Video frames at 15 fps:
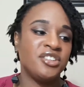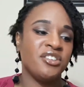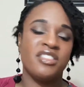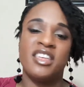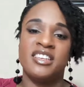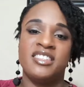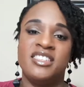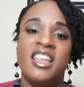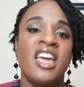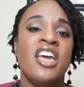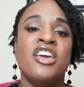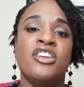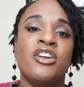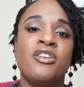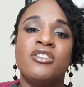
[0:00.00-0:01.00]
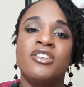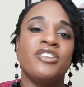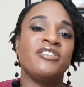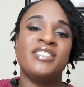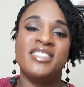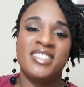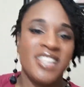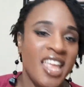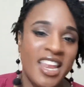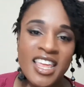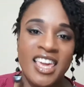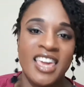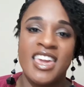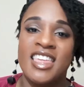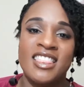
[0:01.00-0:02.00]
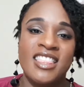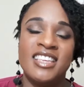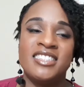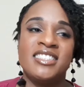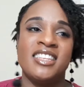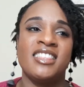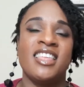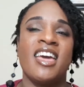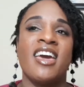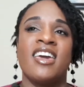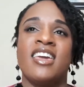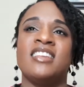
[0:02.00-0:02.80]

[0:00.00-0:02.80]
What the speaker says: You're sinning and this and that.